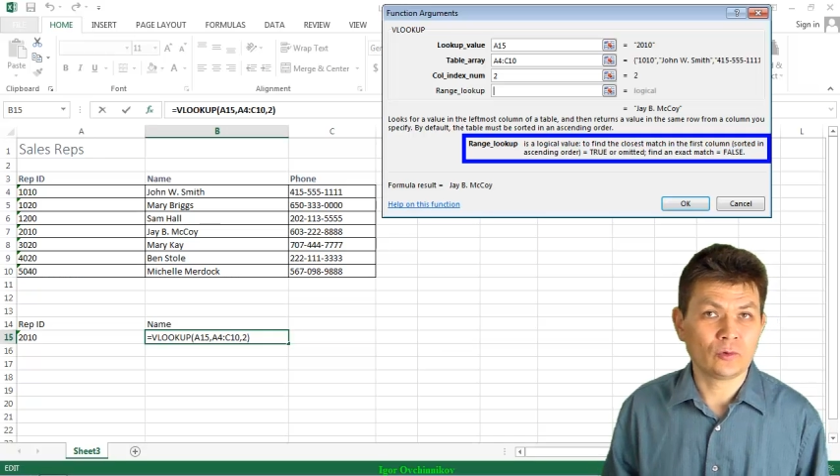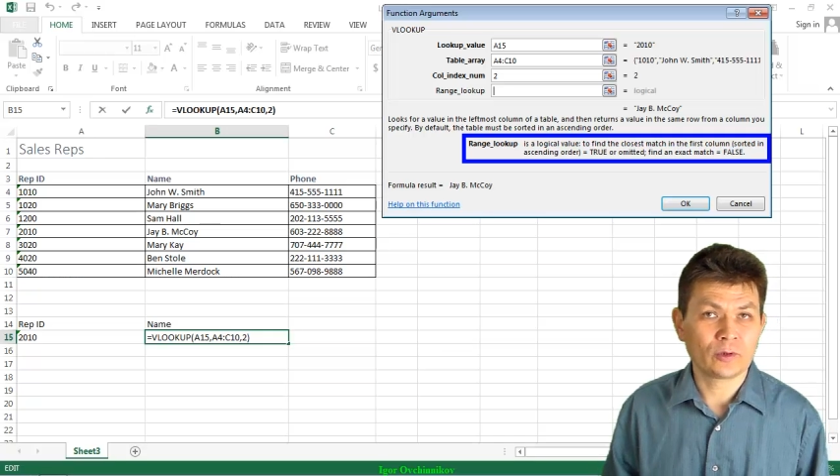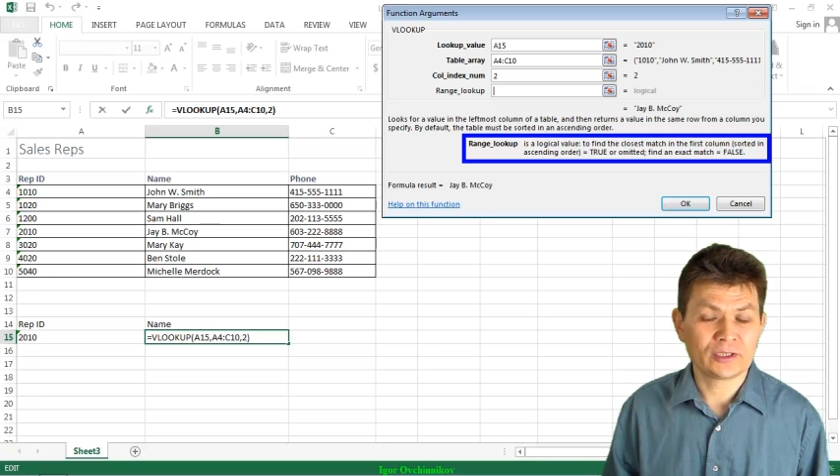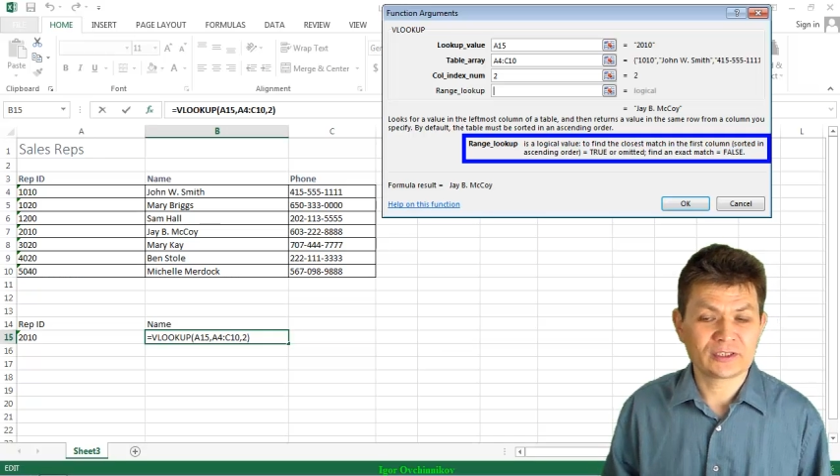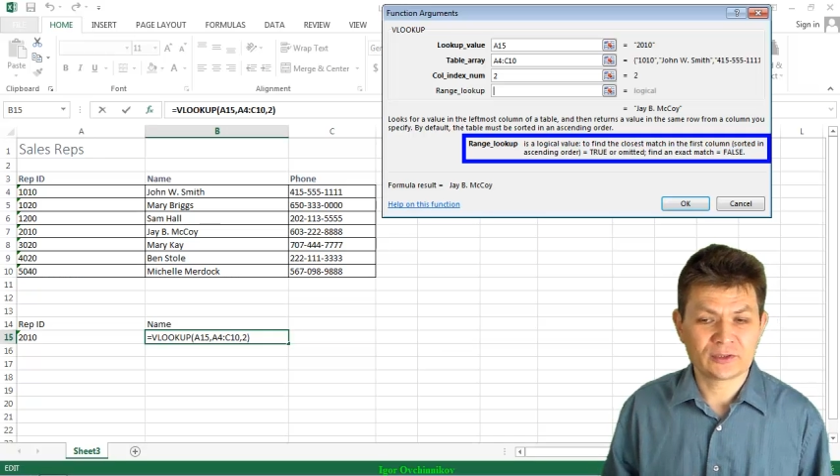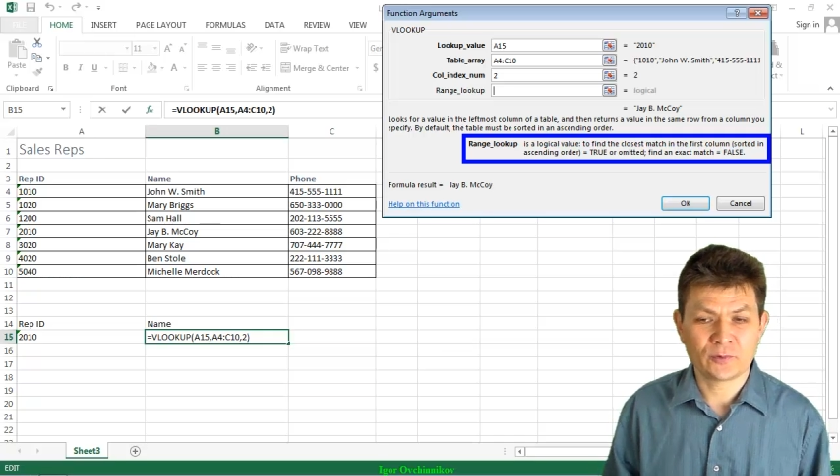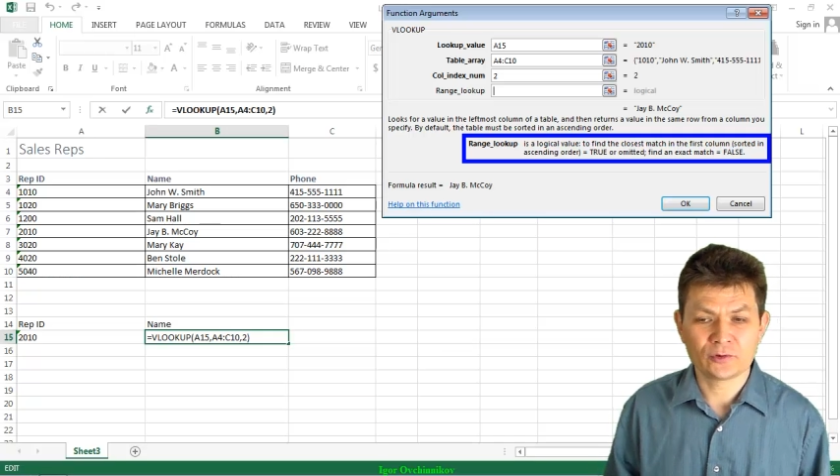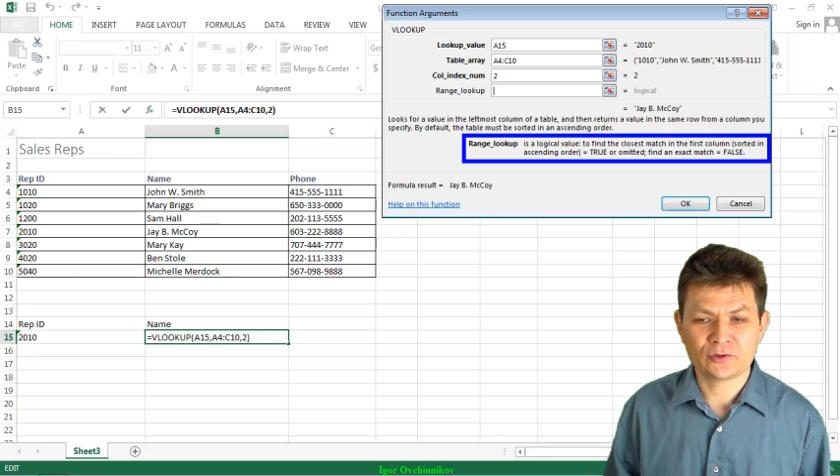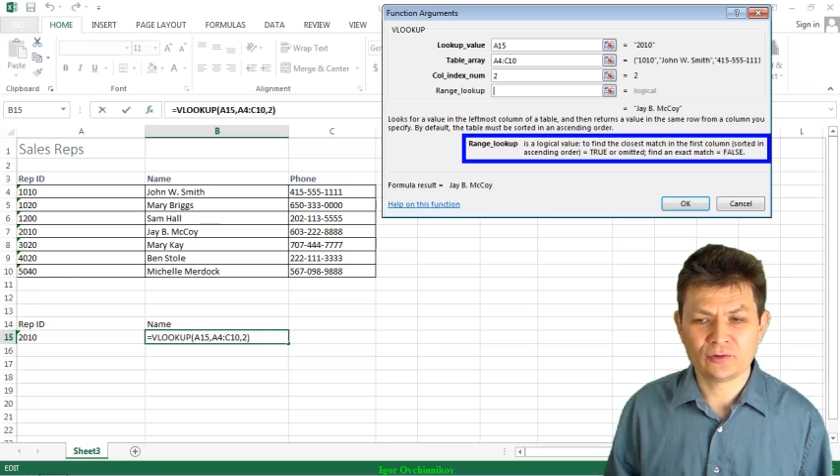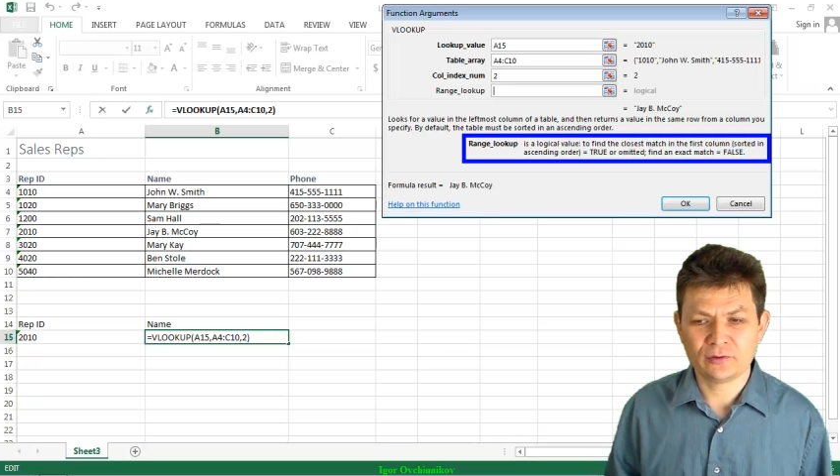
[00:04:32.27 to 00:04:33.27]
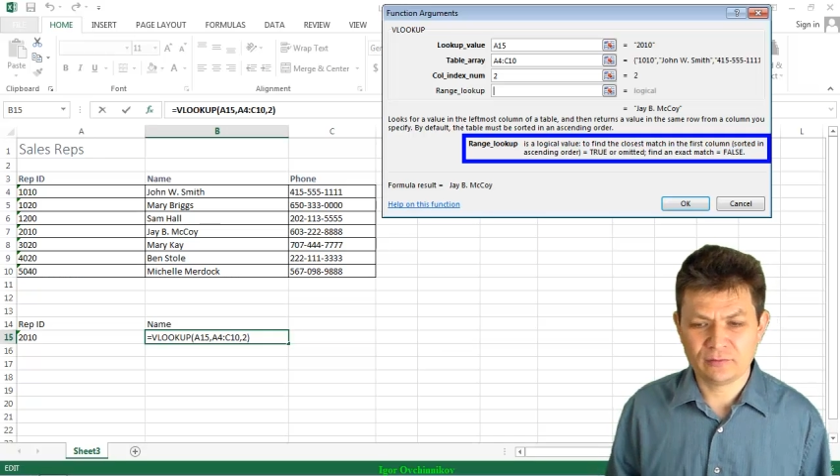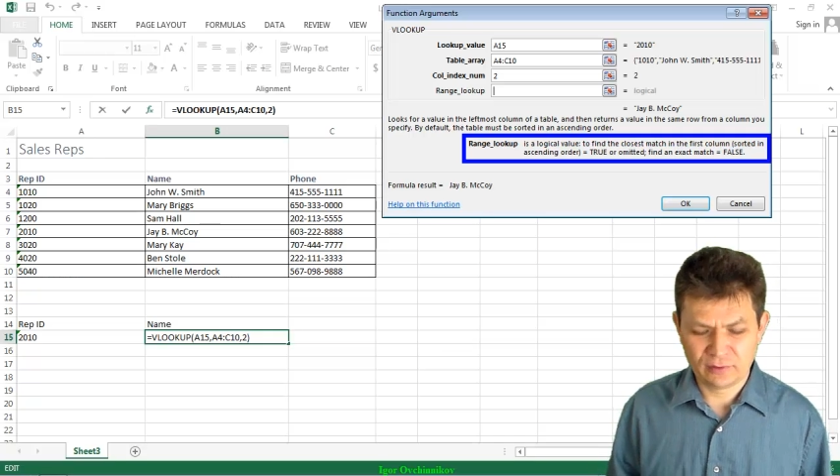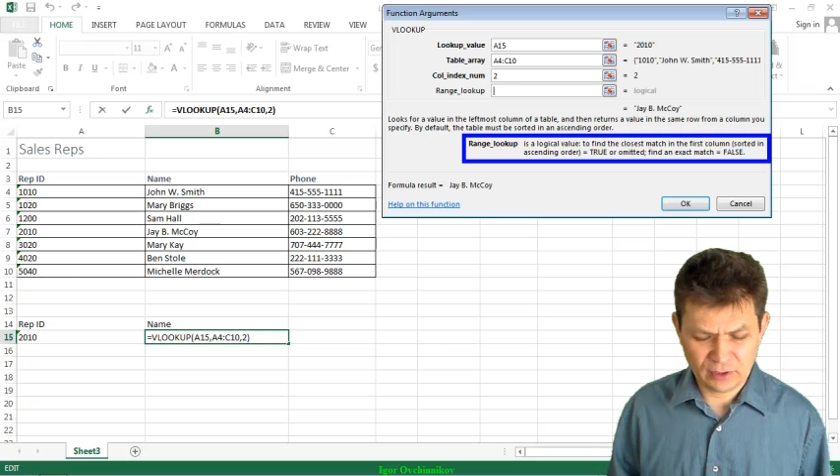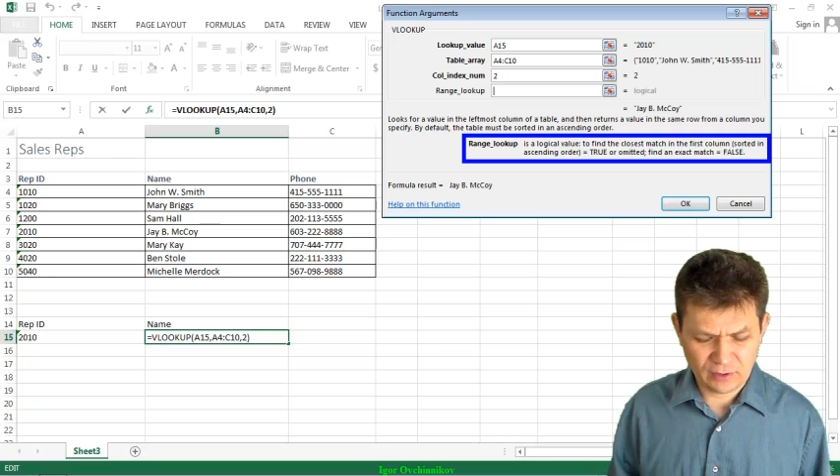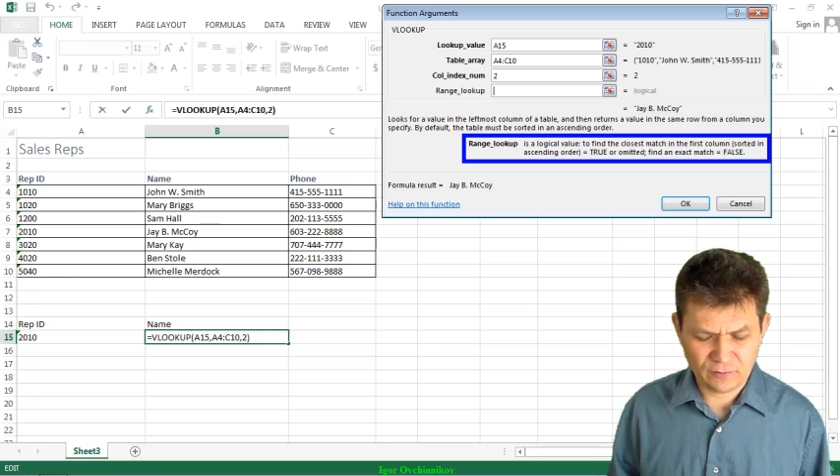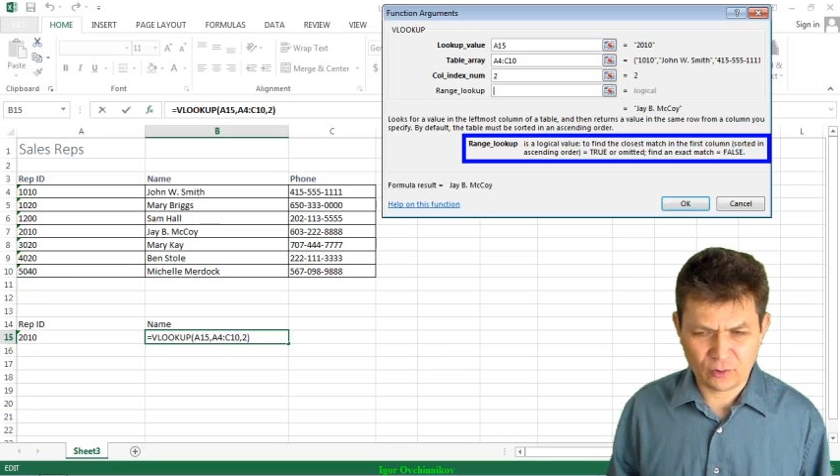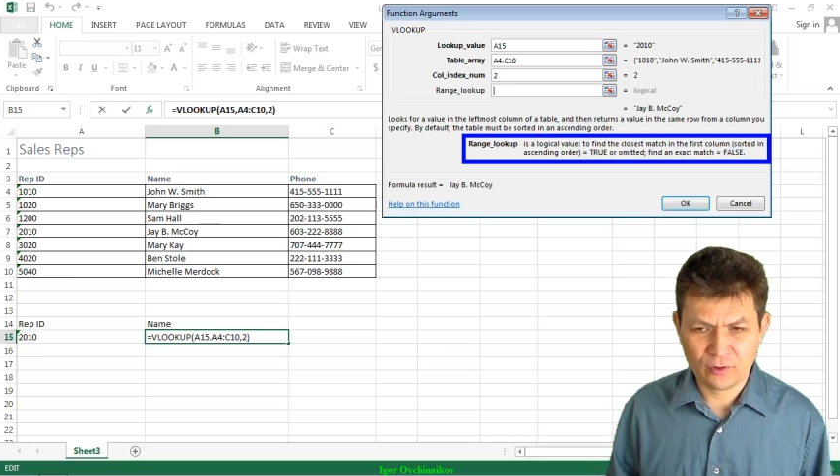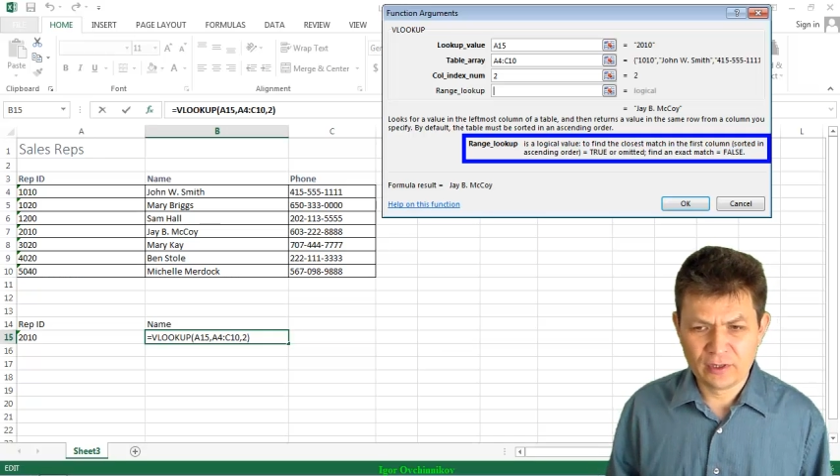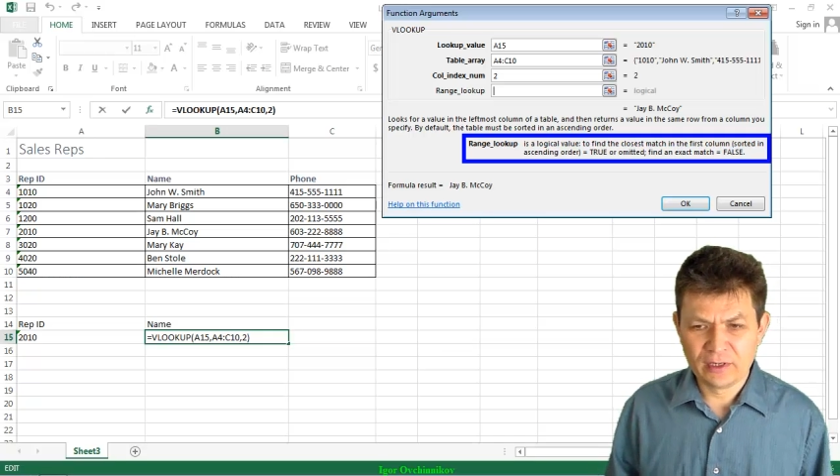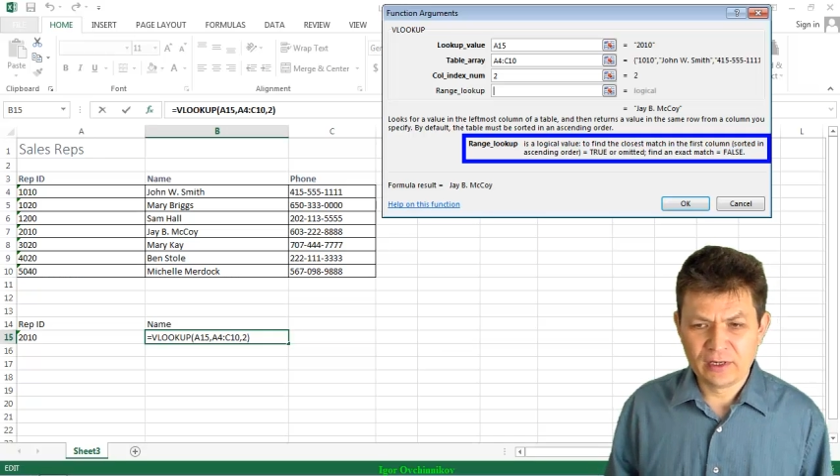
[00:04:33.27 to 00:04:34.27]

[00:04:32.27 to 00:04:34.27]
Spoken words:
what it's supposed to give you.